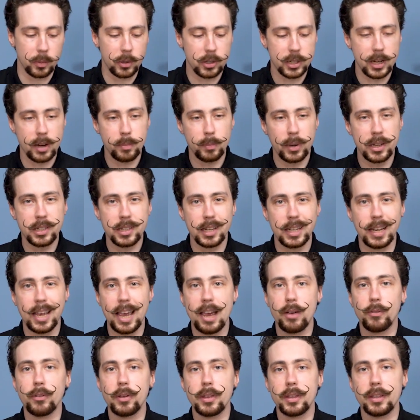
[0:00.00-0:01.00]
because basically
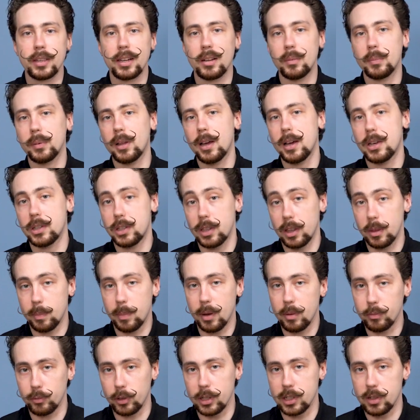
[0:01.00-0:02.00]
everything that applies to the
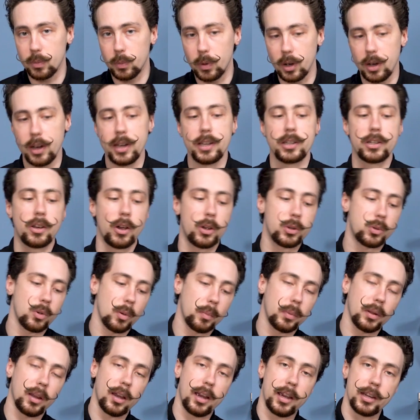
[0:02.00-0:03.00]
pump reservoir is going to
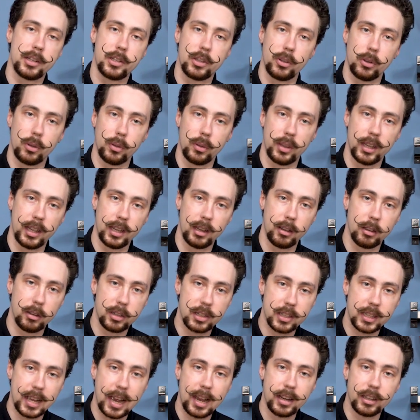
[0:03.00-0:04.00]
apply to the
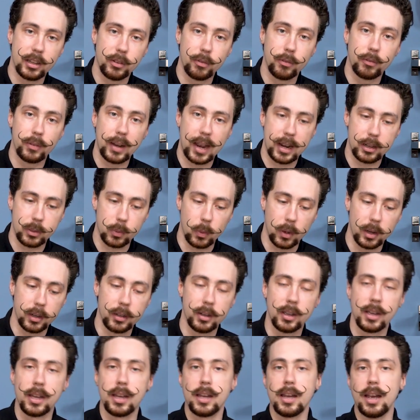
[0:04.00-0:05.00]
standard flat one.